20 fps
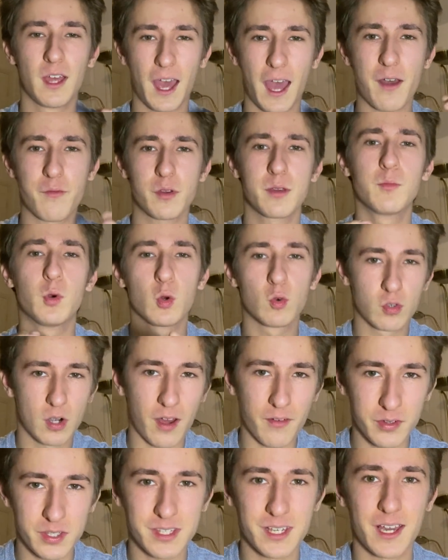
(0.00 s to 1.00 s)
having more
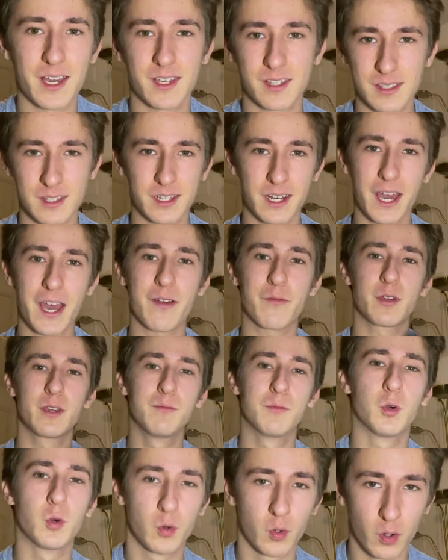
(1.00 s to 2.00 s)
gravitas and having
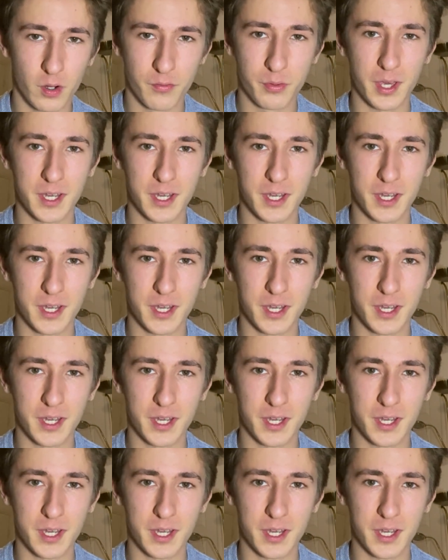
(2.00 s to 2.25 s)
more of